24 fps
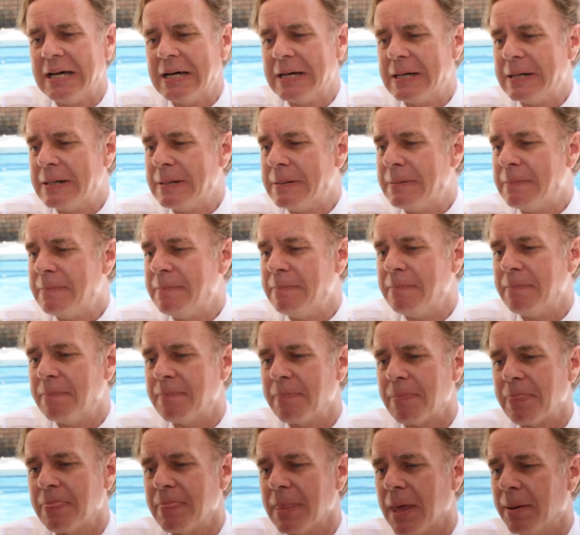I'm
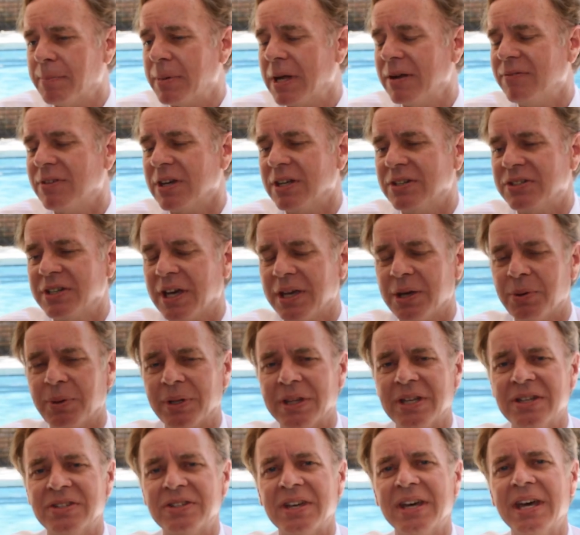not even going to tell you
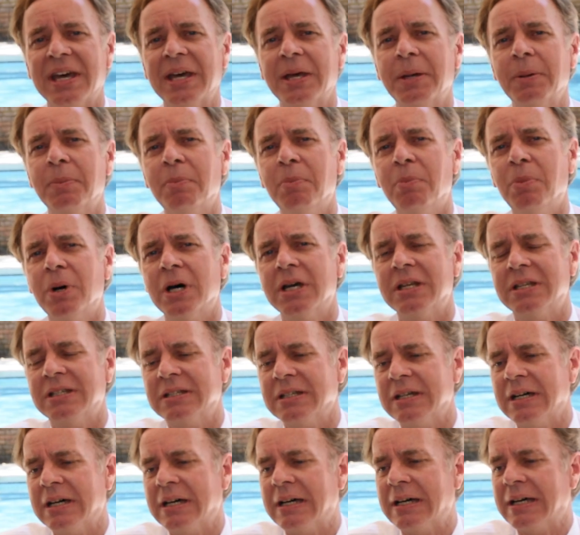what they say,
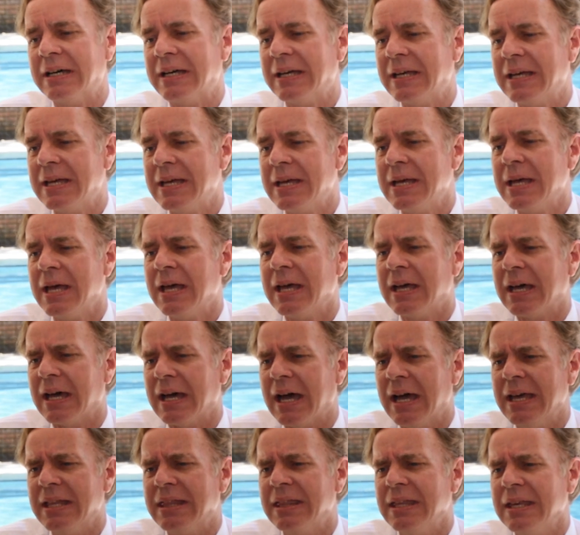but
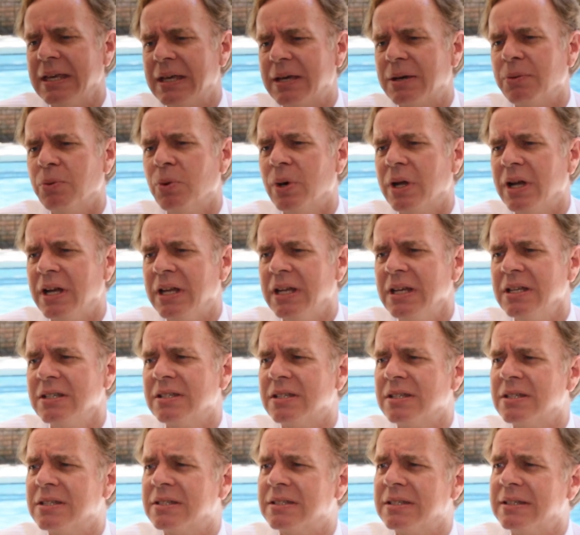I think what it
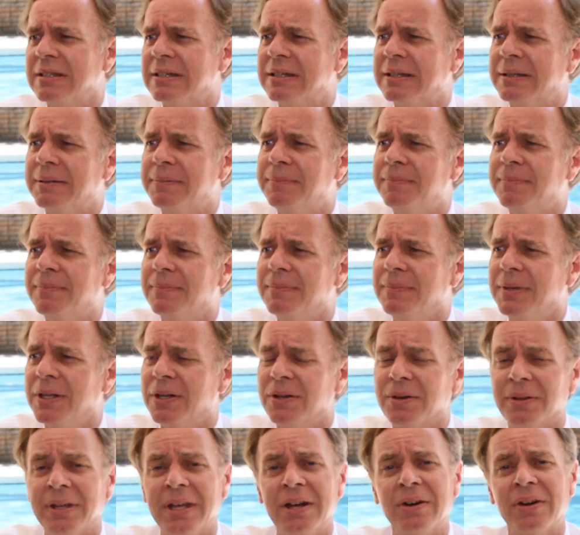is, you
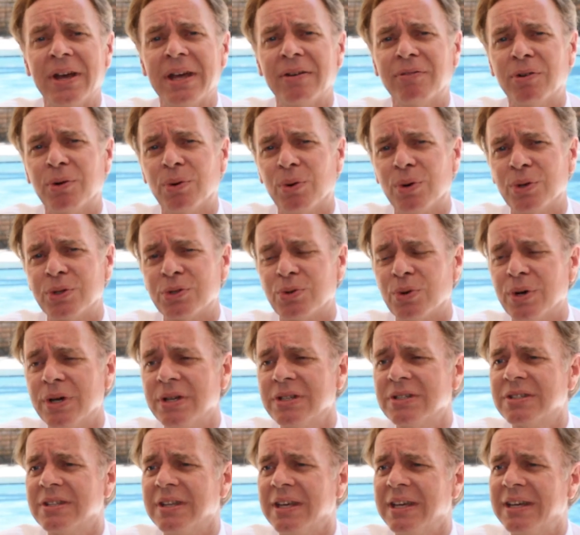know, they don't have a Rolls Royce.